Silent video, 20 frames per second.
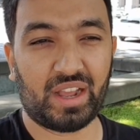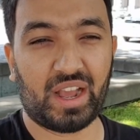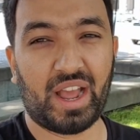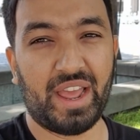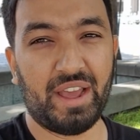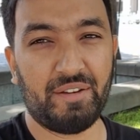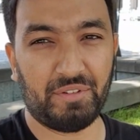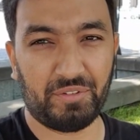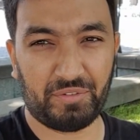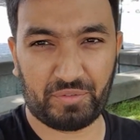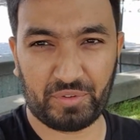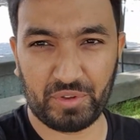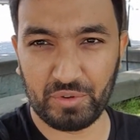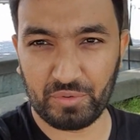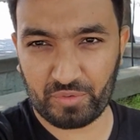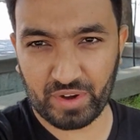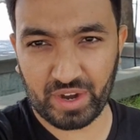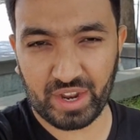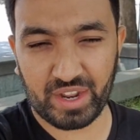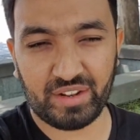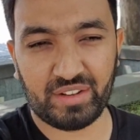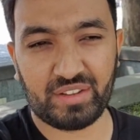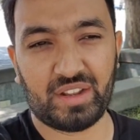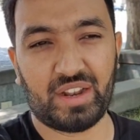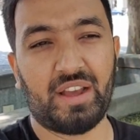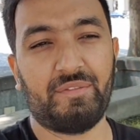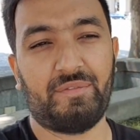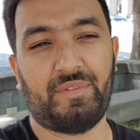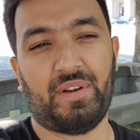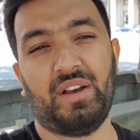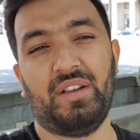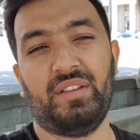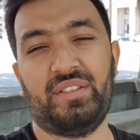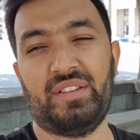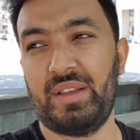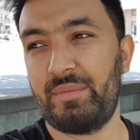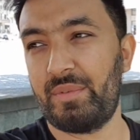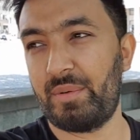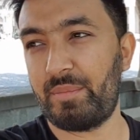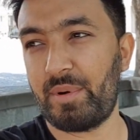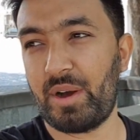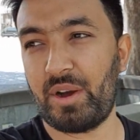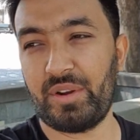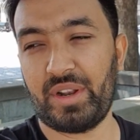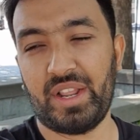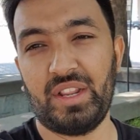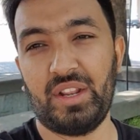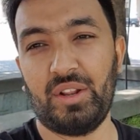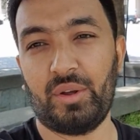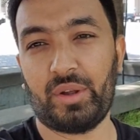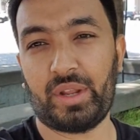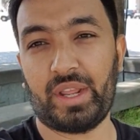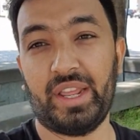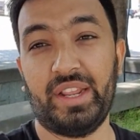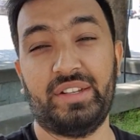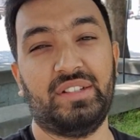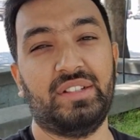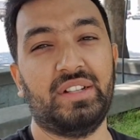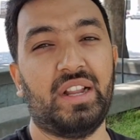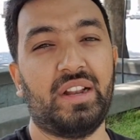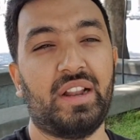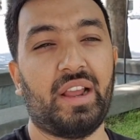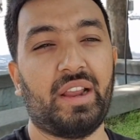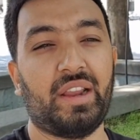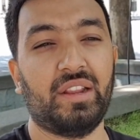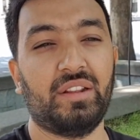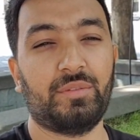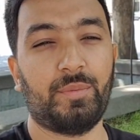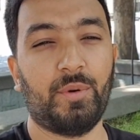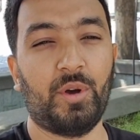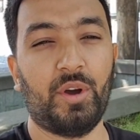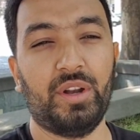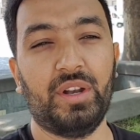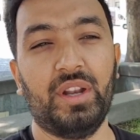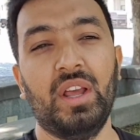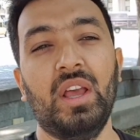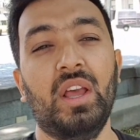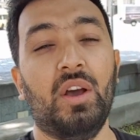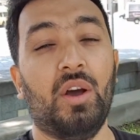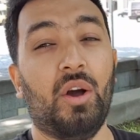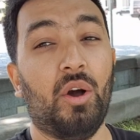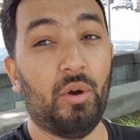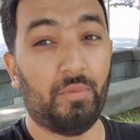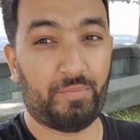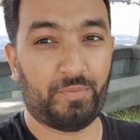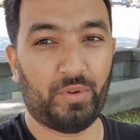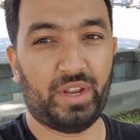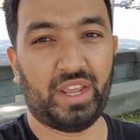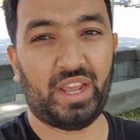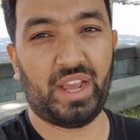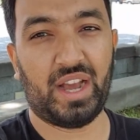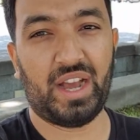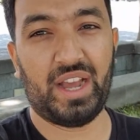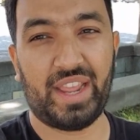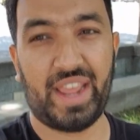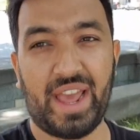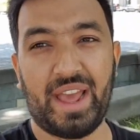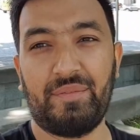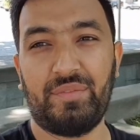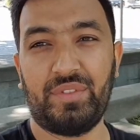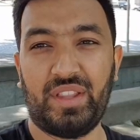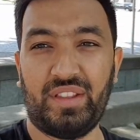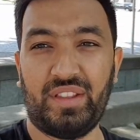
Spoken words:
I have a few friends and I've asked them about any location that I can spot. Hopefully I am.